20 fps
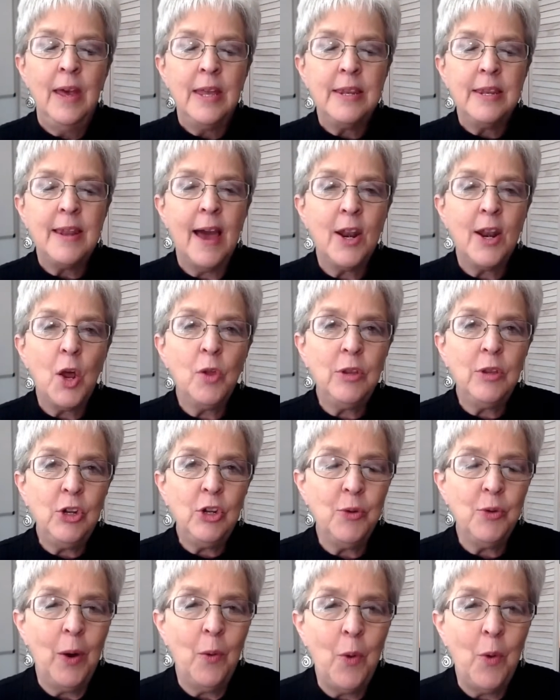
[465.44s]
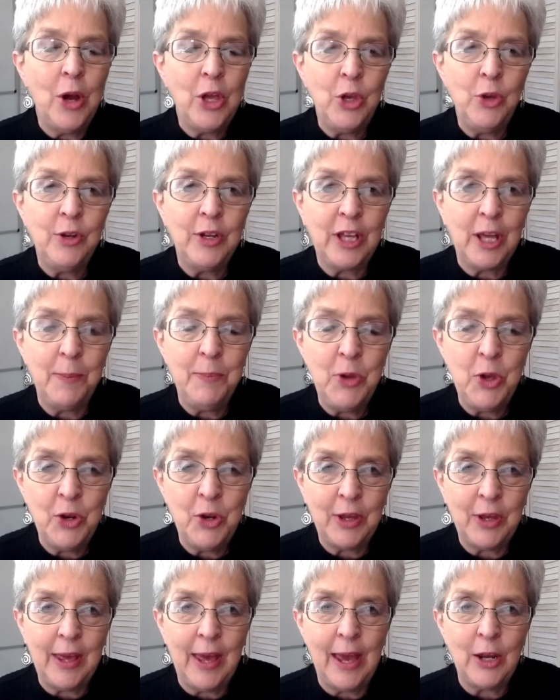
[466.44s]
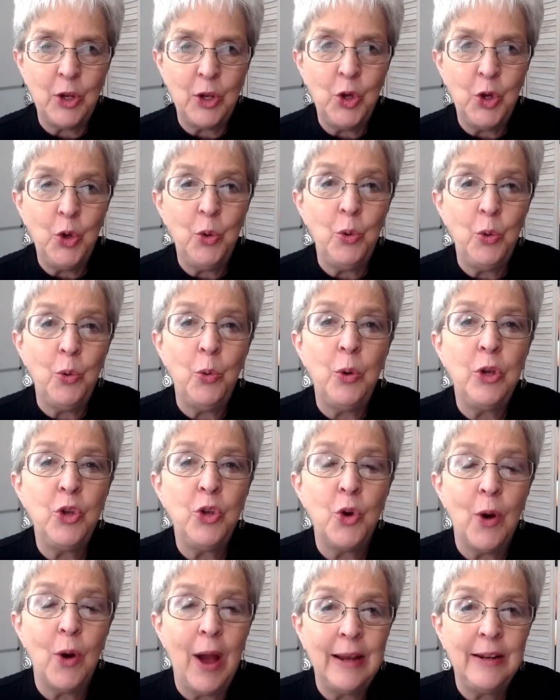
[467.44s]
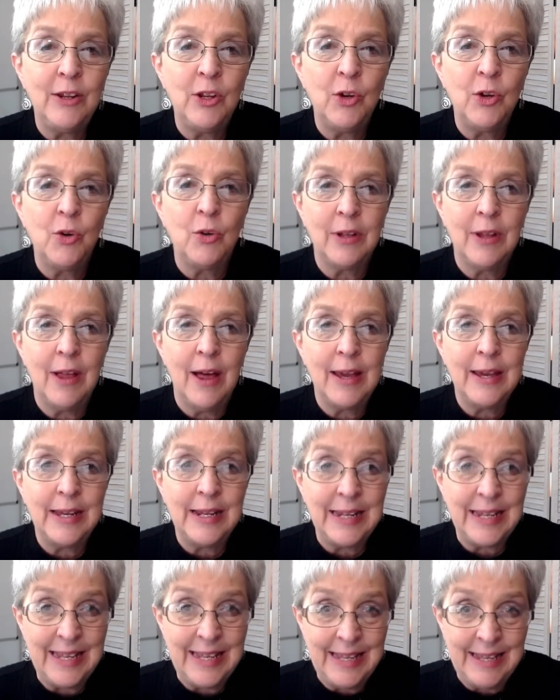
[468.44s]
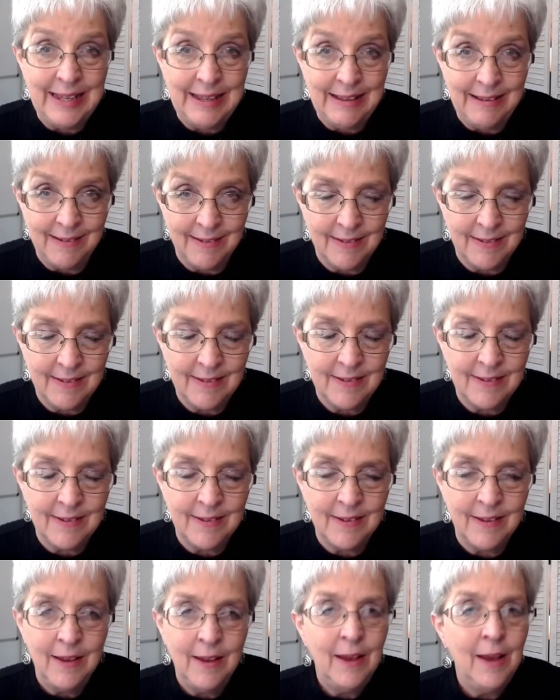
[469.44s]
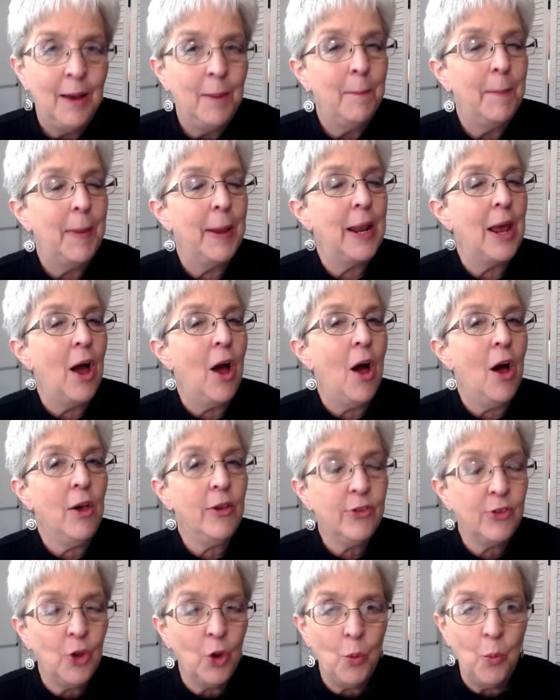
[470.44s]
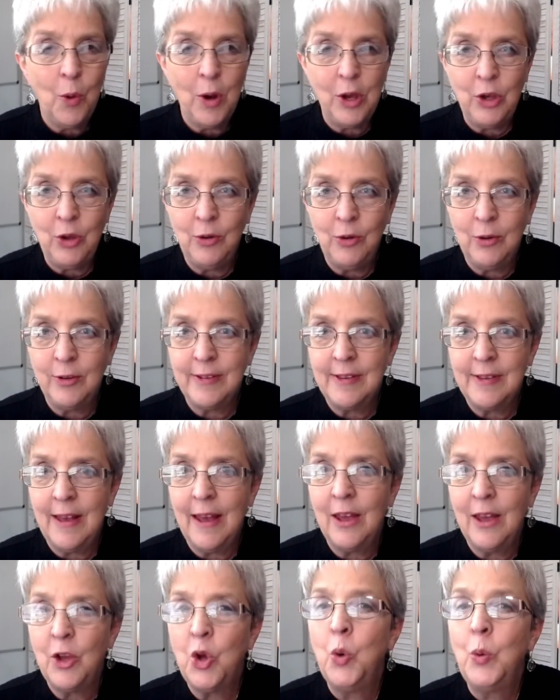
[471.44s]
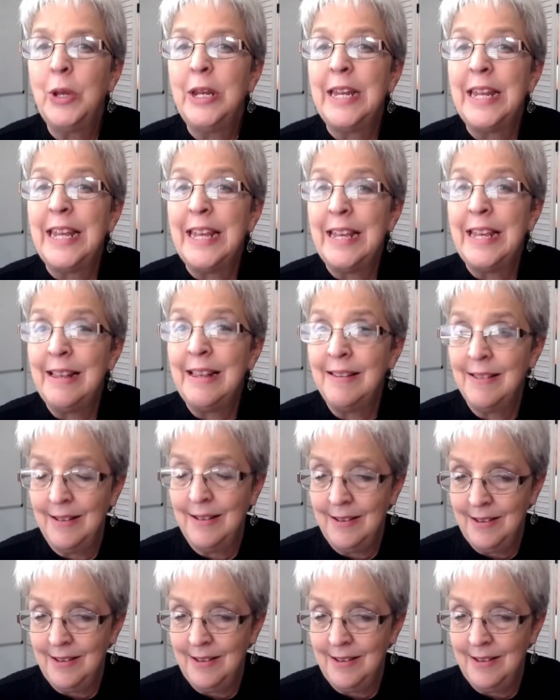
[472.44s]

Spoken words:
not only do I want you to communicate who your ideal client is, but I also want you to say who it isn't.